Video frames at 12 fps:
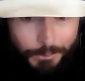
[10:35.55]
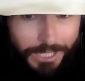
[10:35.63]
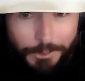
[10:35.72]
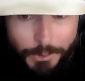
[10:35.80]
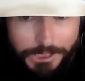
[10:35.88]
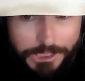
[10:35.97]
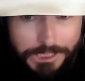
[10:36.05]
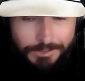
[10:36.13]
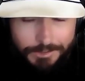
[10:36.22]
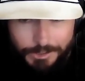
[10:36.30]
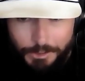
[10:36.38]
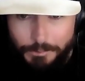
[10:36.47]
right question.
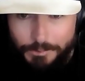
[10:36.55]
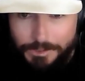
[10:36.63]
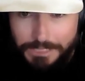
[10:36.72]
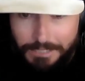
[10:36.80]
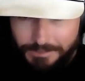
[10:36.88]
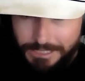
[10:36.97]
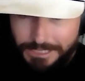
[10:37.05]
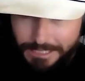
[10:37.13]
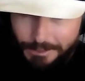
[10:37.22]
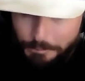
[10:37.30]
So dive into that a little